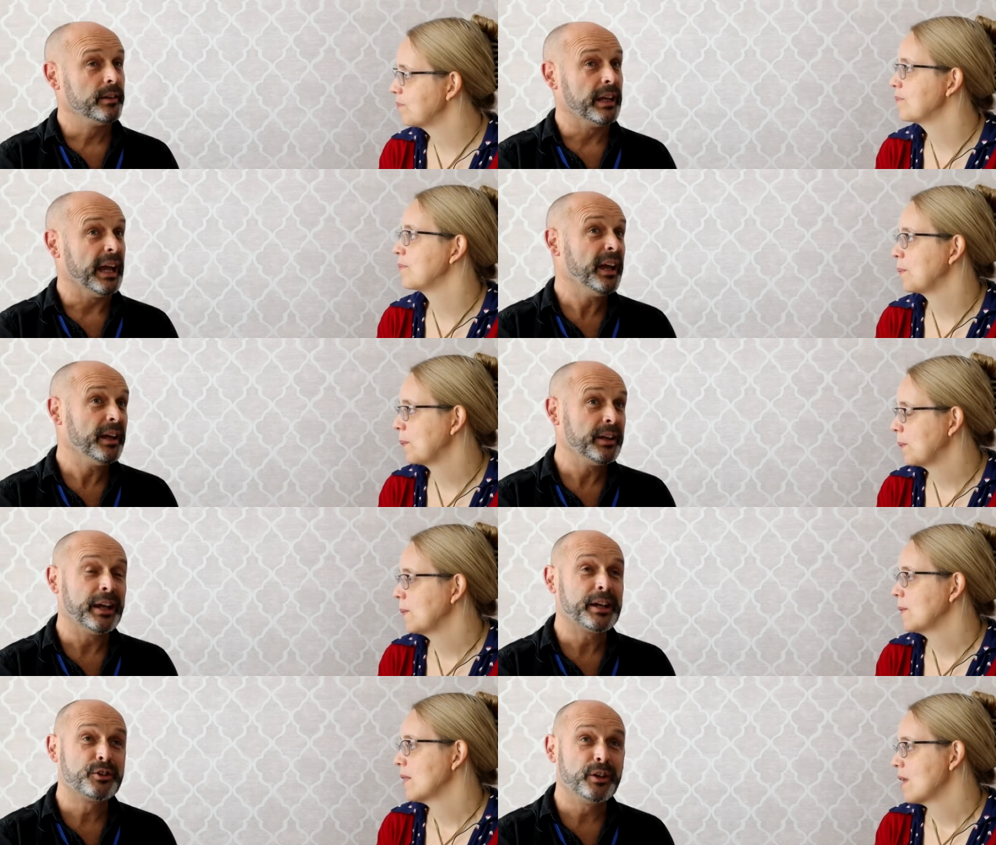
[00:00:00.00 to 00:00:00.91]
Speaker 1: Yeah,
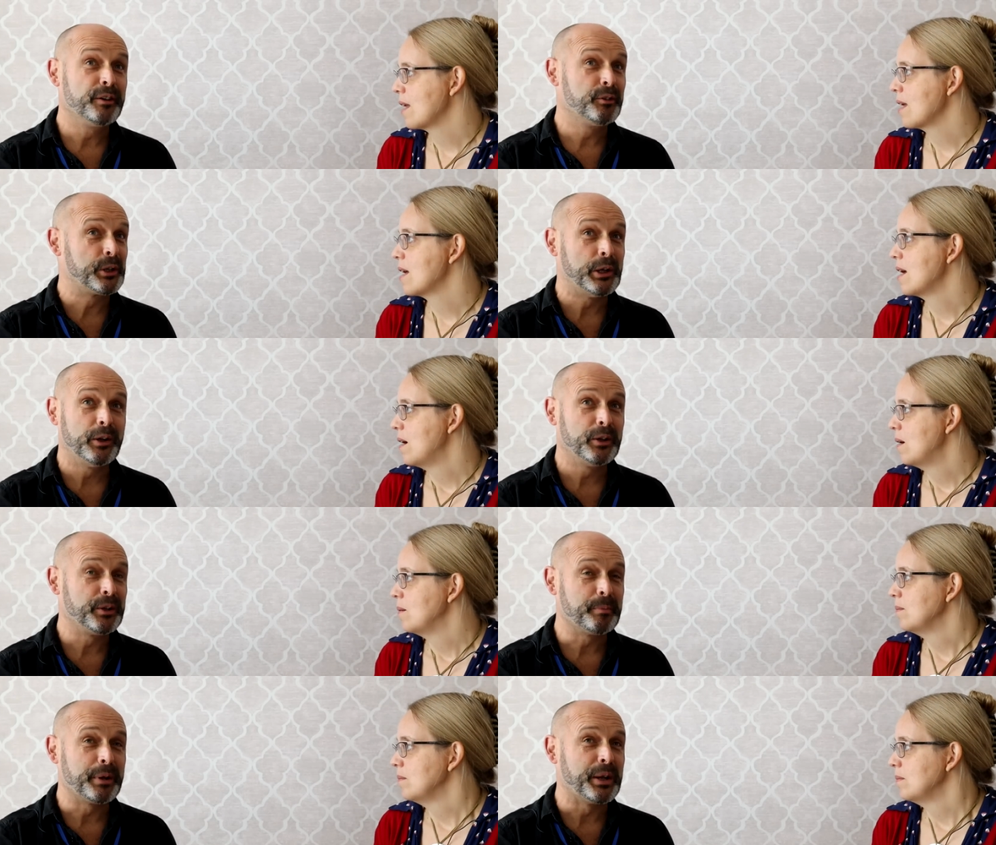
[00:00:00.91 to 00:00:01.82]
and actually I
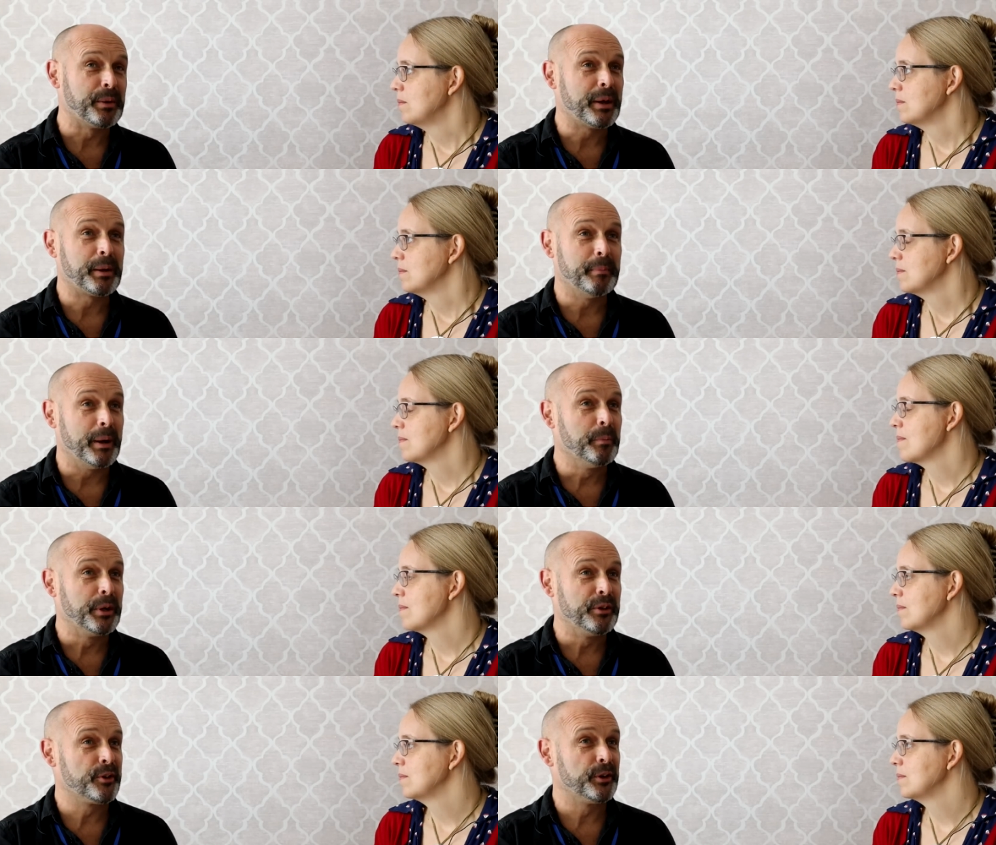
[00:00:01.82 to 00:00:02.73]
recall, you're bringing back
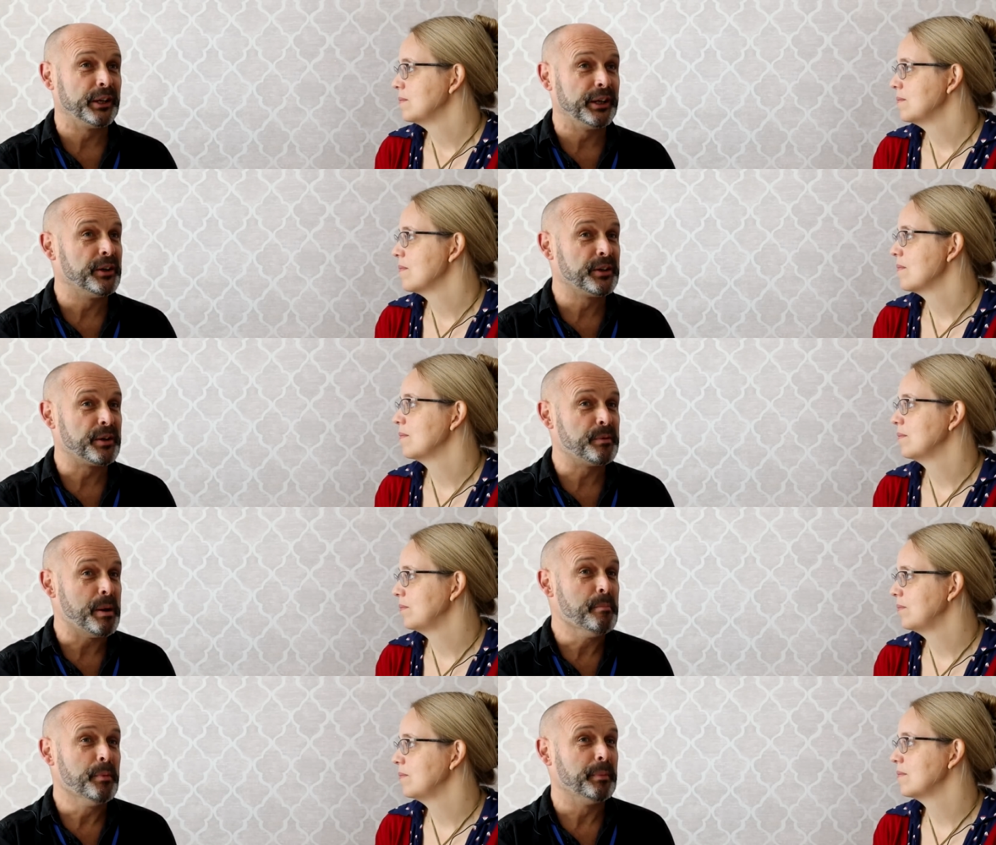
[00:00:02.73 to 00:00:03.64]
memories early on. I
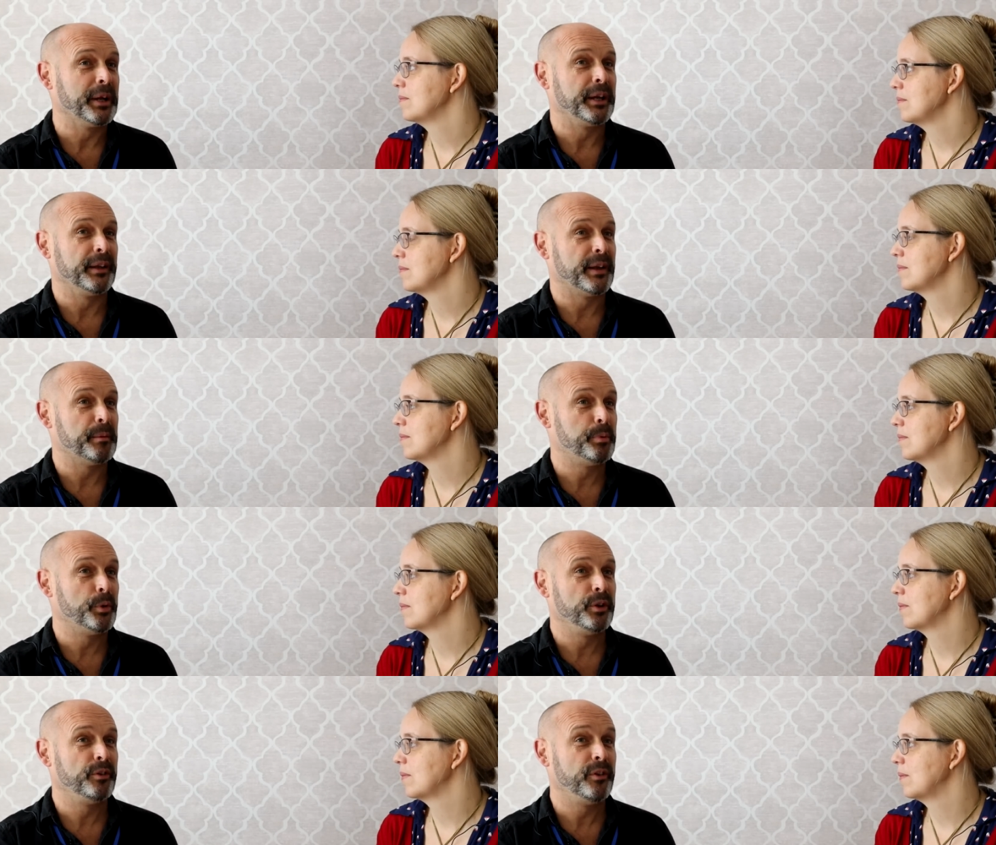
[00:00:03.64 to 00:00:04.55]
remember making that
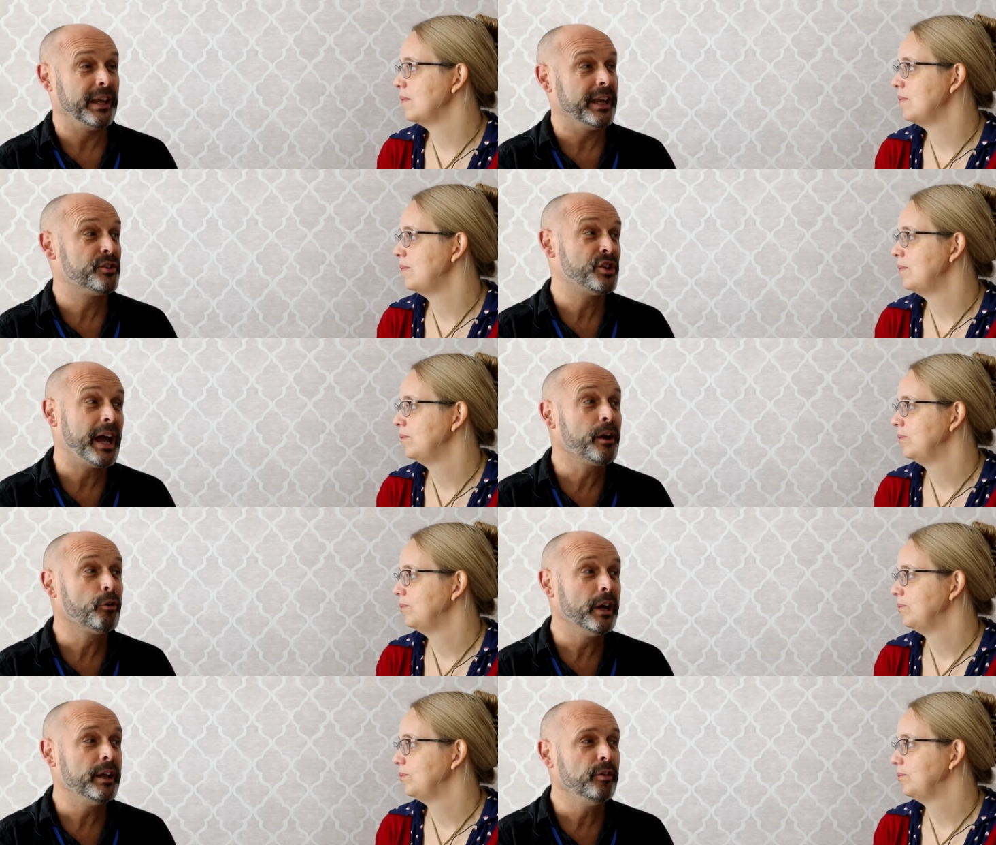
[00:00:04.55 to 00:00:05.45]
point, the
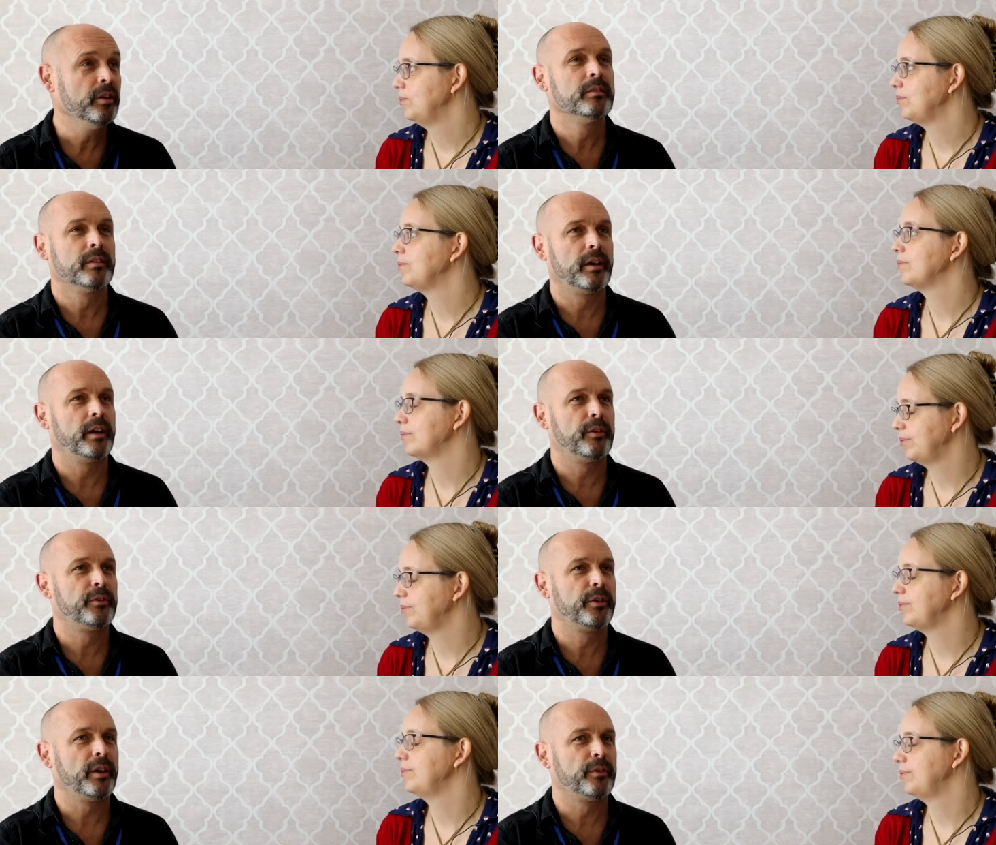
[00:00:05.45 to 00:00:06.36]
attack rate, uh,
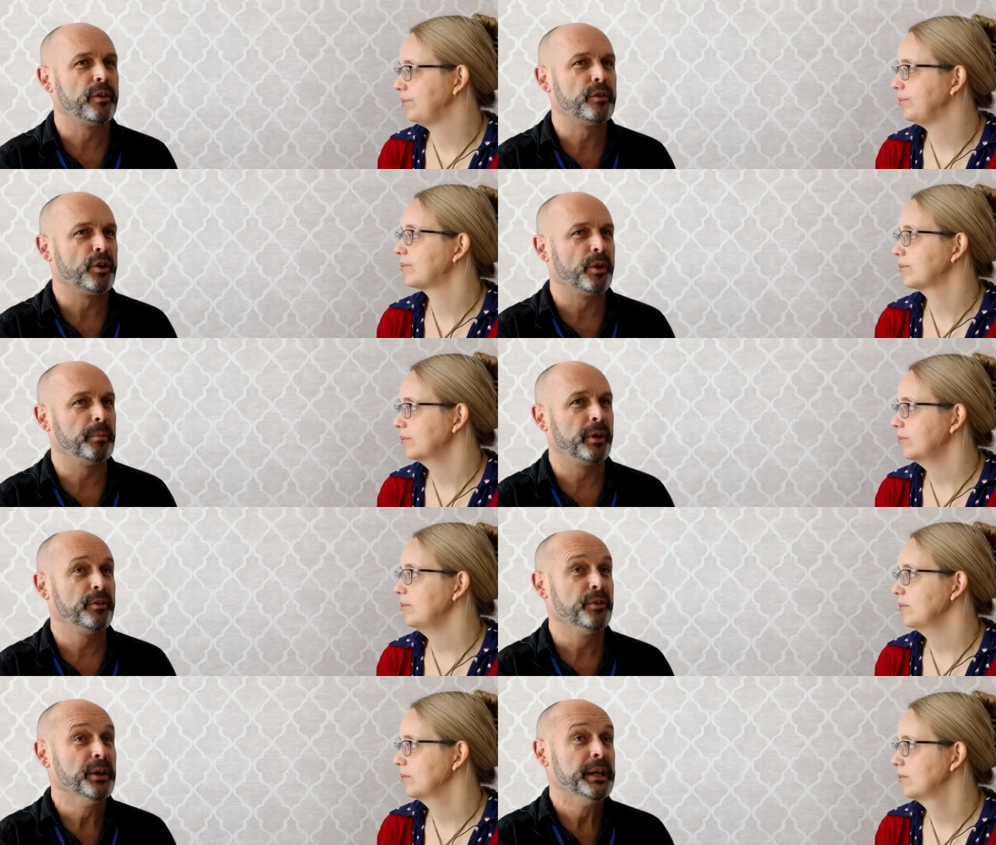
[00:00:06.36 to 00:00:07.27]
as, as the term
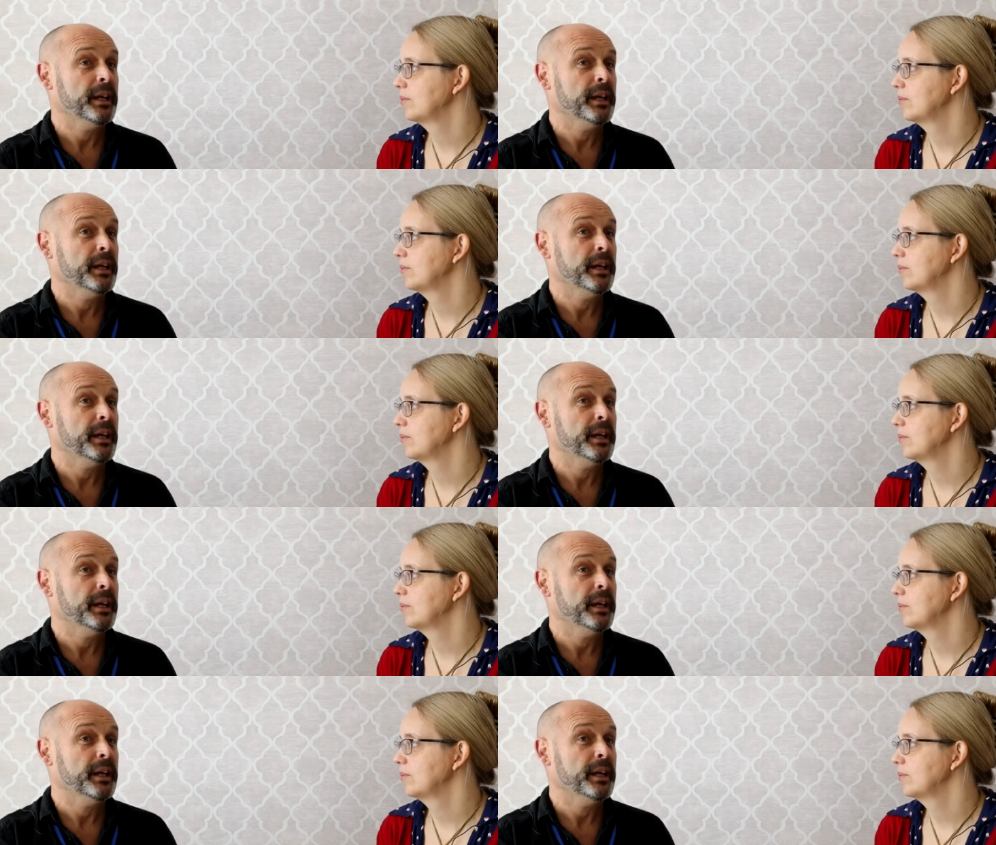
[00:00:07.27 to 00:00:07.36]
is.